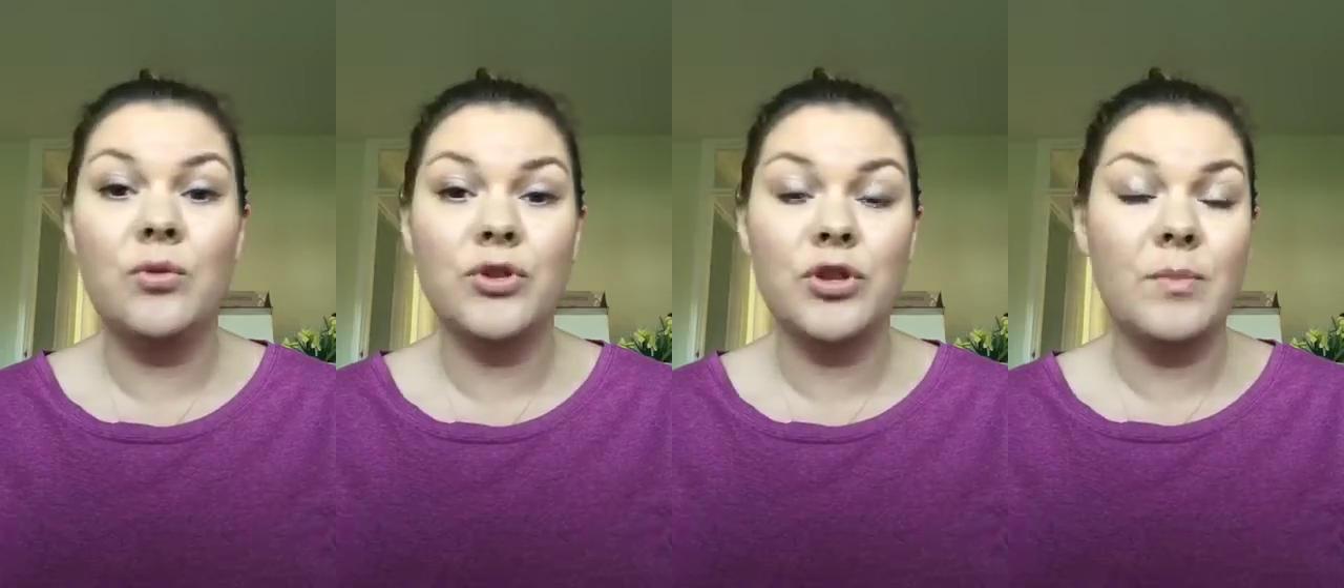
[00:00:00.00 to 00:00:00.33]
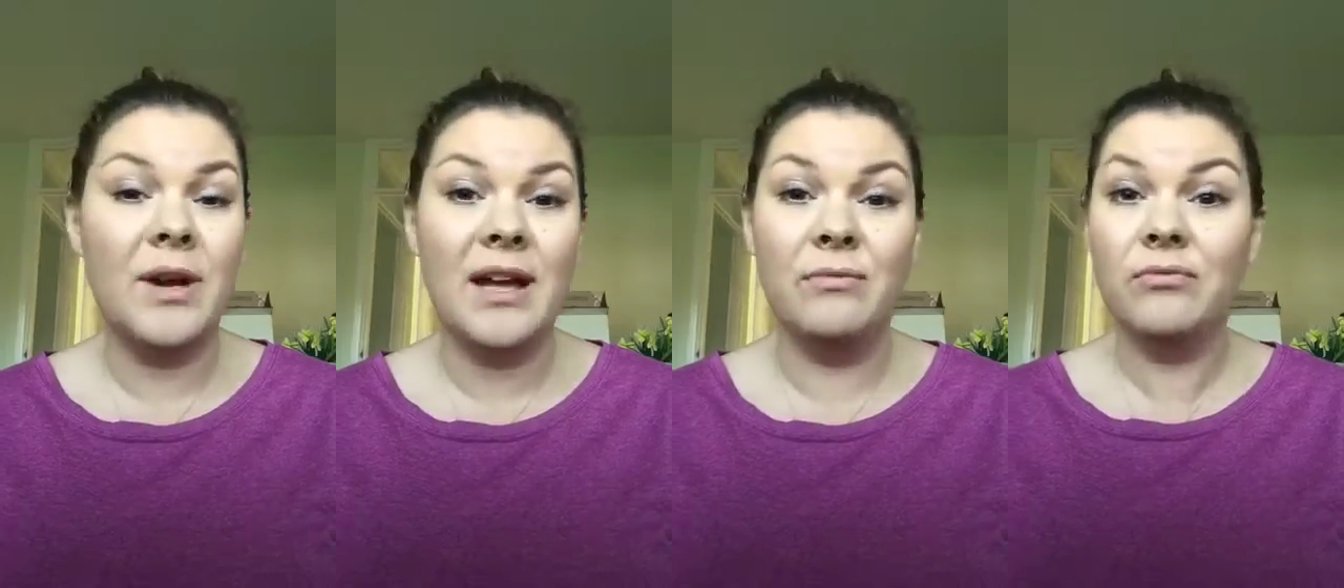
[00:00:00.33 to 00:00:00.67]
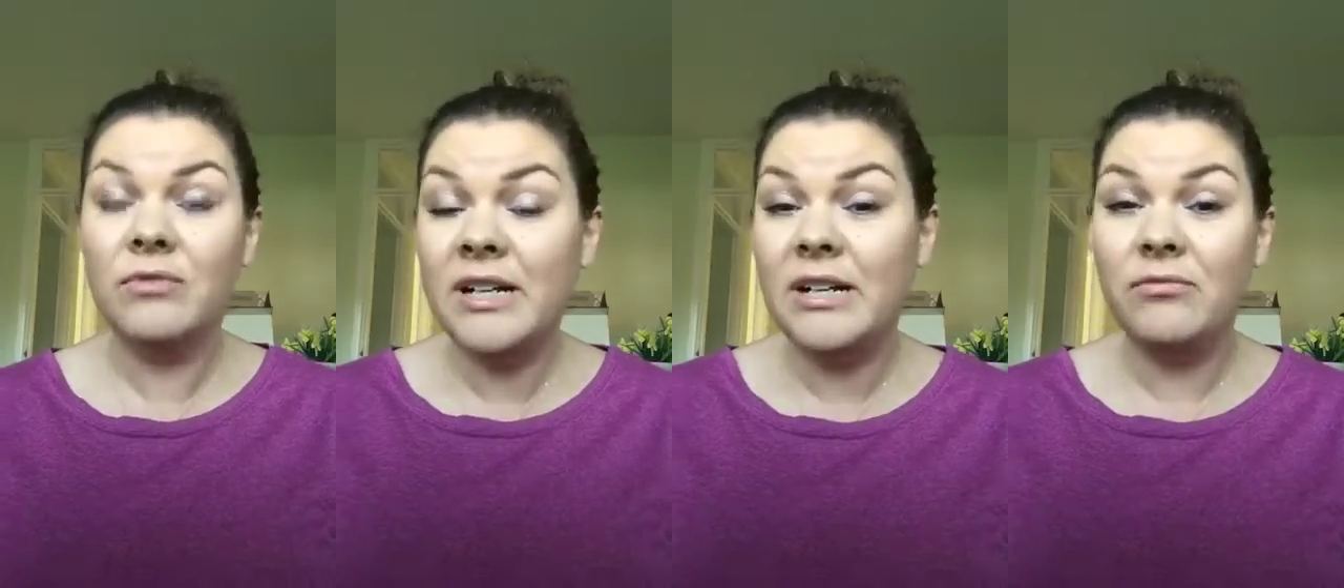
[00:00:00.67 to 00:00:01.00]
or you might
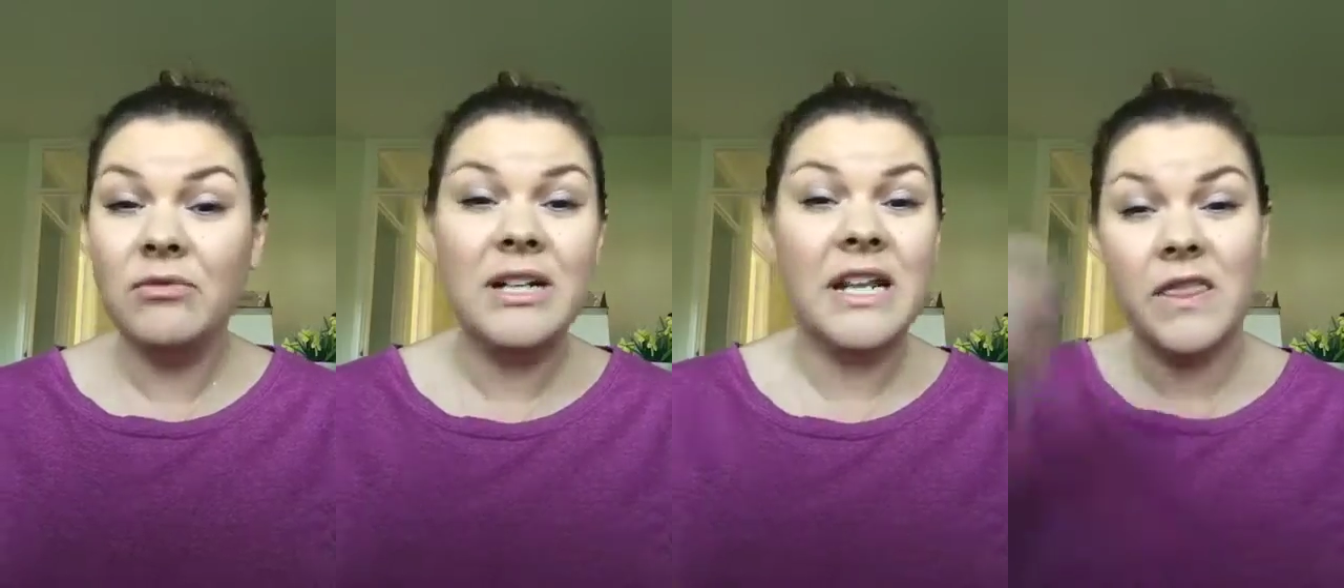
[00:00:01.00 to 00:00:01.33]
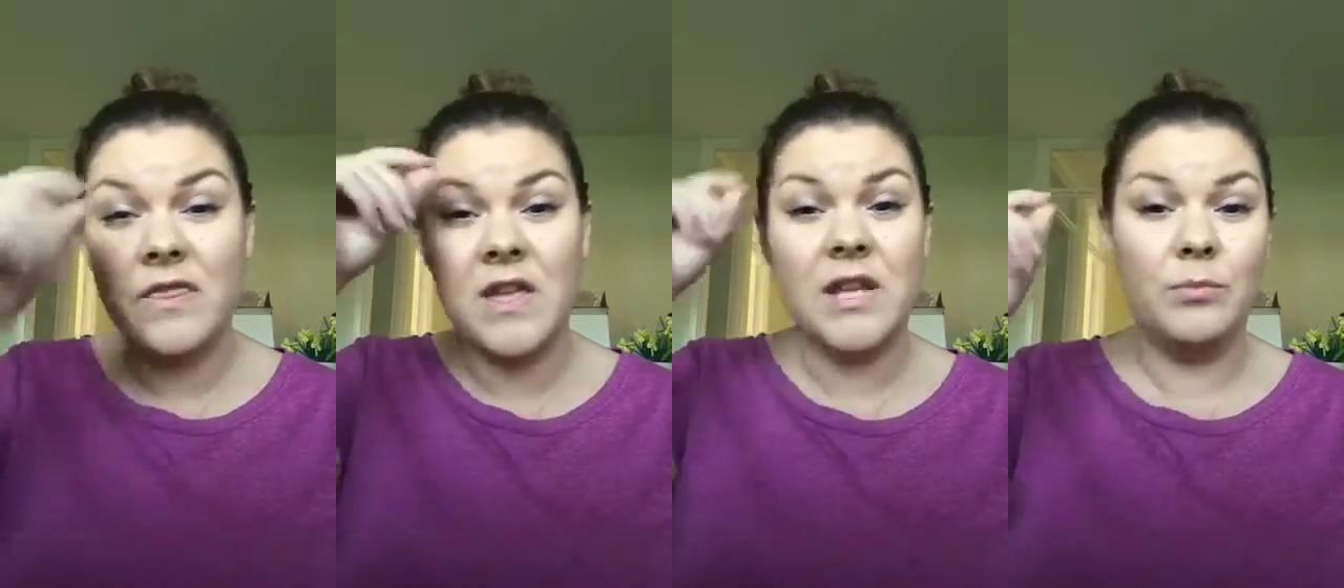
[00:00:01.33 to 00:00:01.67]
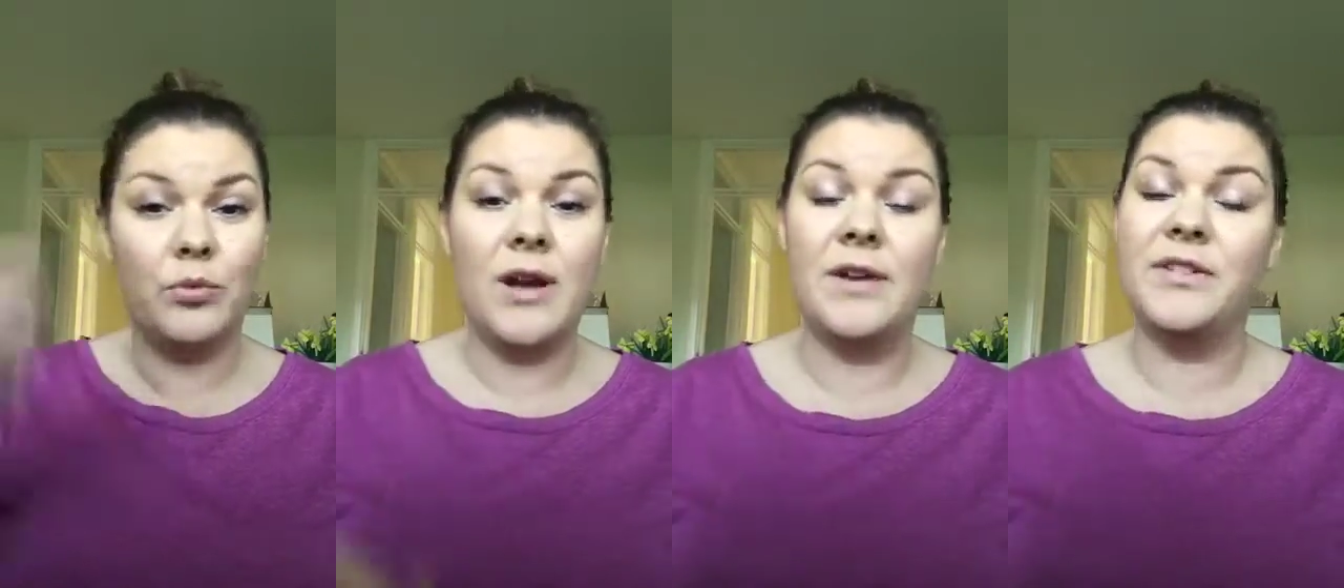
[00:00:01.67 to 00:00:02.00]
have really, really
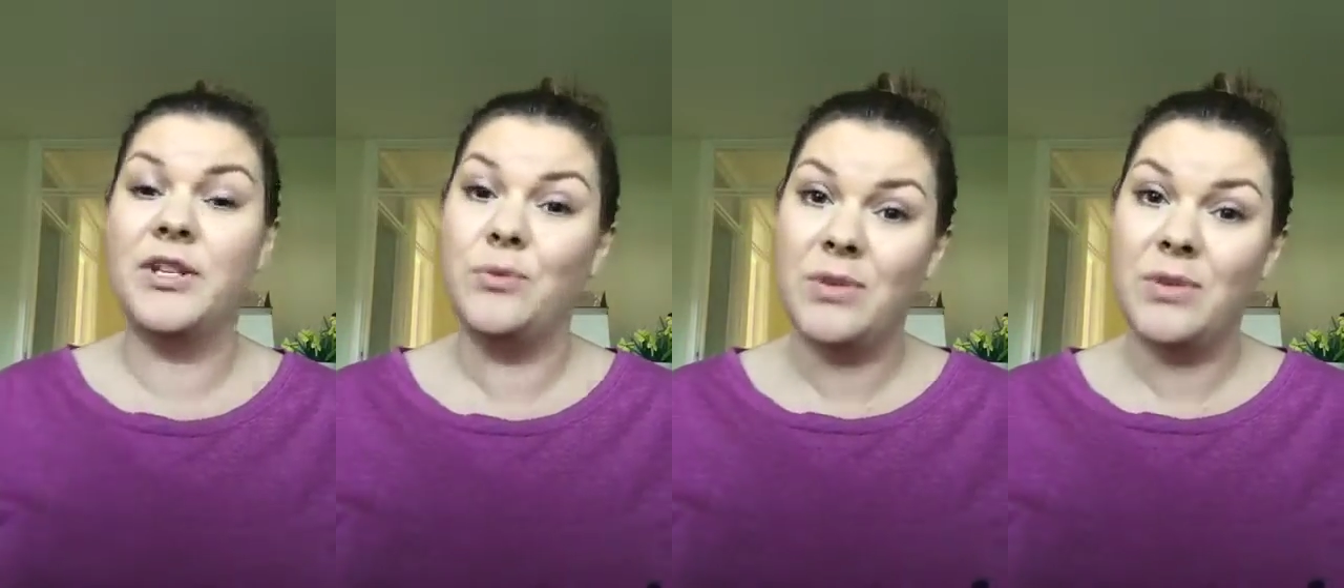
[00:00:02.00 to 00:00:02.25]
thin brows that